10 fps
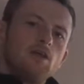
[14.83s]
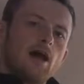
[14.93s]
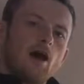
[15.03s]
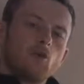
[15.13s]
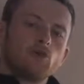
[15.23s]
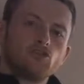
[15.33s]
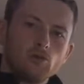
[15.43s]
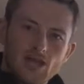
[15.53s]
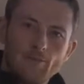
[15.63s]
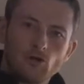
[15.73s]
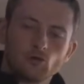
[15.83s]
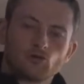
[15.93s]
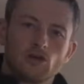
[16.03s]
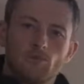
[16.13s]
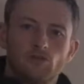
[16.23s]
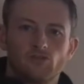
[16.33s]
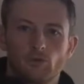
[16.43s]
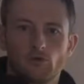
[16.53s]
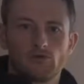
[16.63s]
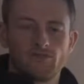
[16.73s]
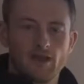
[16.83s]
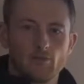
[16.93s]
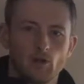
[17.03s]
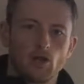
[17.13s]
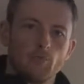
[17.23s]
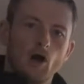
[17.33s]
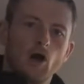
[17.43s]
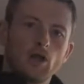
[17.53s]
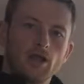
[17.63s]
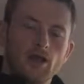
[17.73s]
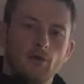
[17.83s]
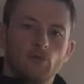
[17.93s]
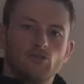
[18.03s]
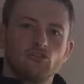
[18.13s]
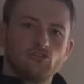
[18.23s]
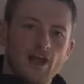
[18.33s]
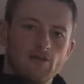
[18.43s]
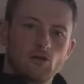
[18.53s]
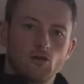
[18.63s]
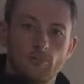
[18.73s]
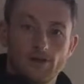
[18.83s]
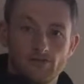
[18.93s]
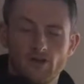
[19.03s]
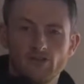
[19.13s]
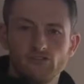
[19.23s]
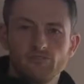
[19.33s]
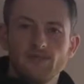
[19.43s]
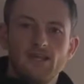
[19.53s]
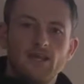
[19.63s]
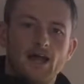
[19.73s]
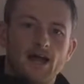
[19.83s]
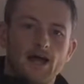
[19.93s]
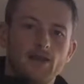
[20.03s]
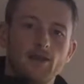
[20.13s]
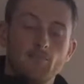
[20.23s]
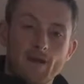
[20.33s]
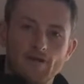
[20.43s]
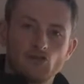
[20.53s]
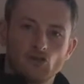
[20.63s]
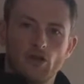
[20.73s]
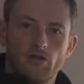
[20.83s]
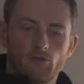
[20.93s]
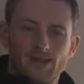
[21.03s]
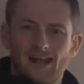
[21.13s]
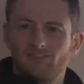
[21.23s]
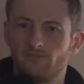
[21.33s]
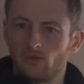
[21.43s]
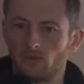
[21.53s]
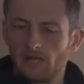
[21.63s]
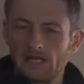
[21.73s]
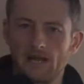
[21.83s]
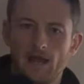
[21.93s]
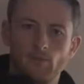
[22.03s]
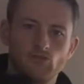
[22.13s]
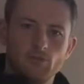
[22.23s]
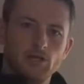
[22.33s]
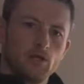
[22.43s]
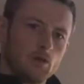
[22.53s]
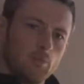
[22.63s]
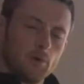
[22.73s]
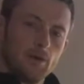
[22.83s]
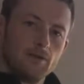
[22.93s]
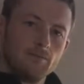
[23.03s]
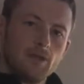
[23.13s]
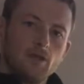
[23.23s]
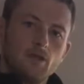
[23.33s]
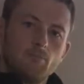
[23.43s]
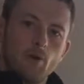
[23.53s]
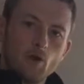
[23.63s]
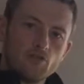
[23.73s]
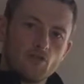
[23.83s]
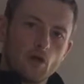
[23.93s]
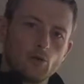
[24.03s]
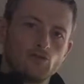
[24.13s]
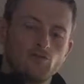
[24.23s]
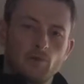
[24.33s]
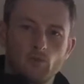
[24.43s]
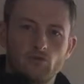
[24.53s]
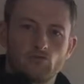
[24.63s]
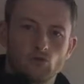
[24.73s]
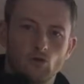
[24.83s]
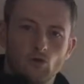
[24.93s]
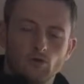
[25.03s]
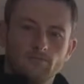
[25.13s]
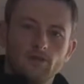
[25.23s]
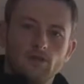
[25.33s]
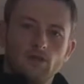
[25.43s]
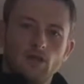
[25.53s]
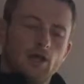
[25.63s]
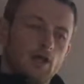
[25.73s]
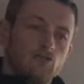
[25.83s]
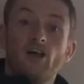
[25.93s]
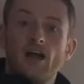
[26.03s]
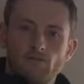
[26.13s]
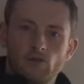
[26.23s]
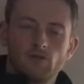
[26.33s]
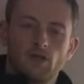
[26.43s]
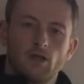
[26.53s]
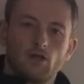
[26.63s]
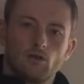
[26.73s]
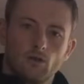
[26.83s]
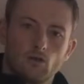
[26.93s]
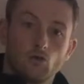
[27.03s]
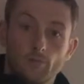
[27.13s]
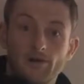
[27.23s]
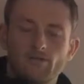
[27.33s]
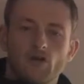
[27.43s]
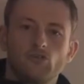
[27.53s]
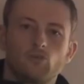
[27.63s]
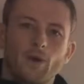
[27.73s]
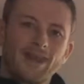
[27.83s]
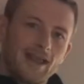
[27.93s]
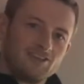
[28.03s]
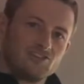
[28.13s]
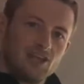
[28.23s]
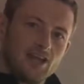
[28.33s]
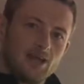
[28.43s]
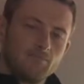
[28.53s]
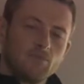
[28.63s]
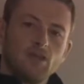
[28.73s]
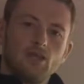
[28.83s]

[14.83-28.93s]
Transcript: Now, there were two chemical treatments that were available on the market. That was Cyren Chlorpyrifos, and Merit Turf, where the active ingredient there was imidacloprid. Both of those have been withdrawn. Uh, Cyren uh, uh, chlorpyrifos went last year,